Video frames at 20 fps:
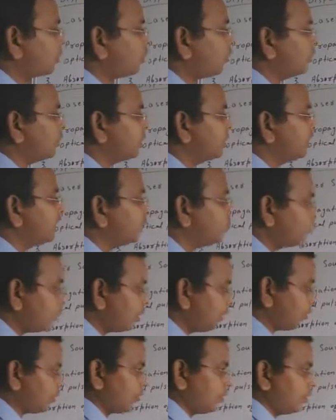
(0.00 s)
of EM
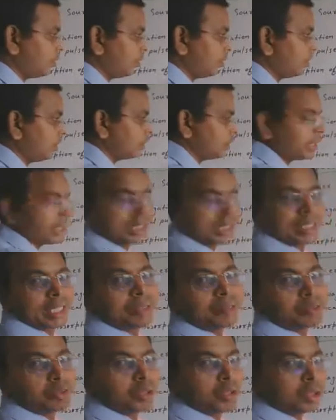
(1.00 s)
wave. They
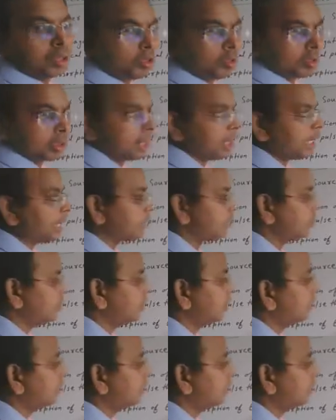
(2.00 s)
came to know that